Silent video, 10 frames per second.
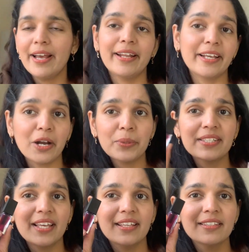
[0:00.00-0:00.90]
And like I was
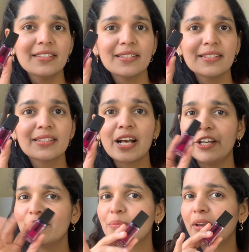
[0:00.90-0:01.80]
saying, this is
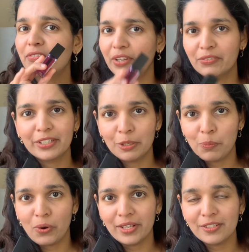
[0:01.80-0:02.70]
kind of my favorite
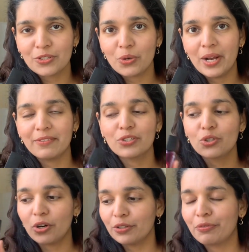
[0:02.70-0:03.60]
lip oil. So I've
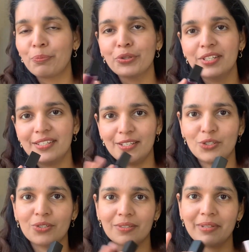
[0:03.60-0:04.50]
sort of put this
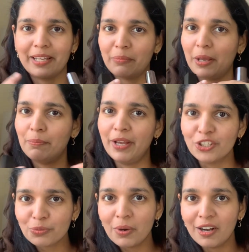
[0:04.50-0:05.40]
as like my
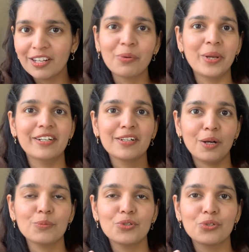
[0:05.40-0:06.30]
benchmark when it
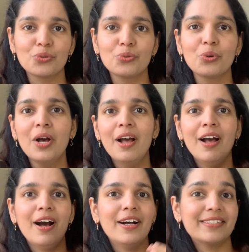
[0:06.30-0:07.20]
comes to
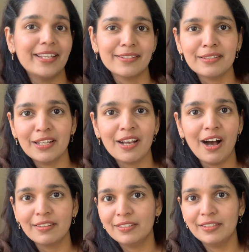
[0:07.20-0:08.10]
assessing
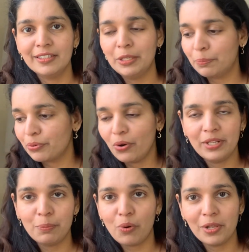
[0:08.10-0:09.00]
other lip
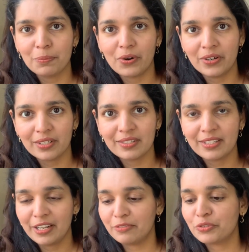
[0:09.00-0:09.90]
oil products
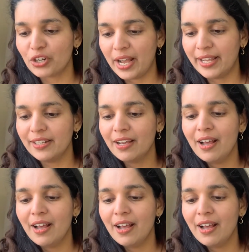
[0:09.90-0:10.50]
that I've tried.